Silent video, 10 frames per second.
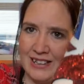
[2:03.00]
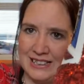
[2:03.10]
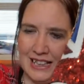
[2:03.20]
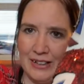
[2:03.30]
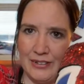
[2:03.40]

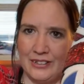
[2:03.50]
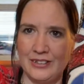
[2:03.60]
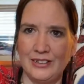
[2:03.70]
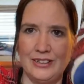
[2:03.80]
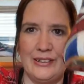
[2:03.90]
sequin
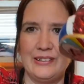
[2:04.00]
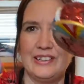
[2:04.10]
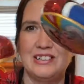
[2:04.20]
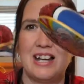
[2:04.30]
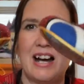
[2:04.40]

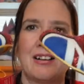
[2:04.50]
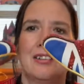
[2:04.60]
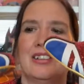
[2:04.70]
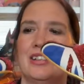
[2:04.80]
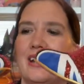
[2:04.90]
Union Jack on
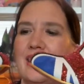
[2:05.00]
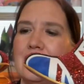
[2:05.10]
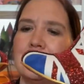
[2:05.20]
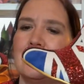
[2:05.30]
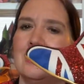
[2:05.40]
the toes,